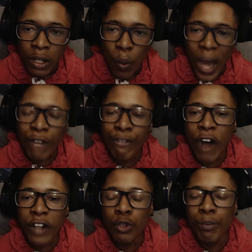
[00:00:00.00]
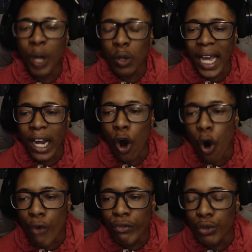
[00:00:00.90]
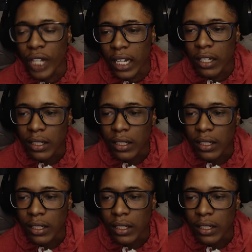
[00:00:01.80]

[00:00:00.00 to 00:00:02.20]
Why the fuck you built like an oval, nigga?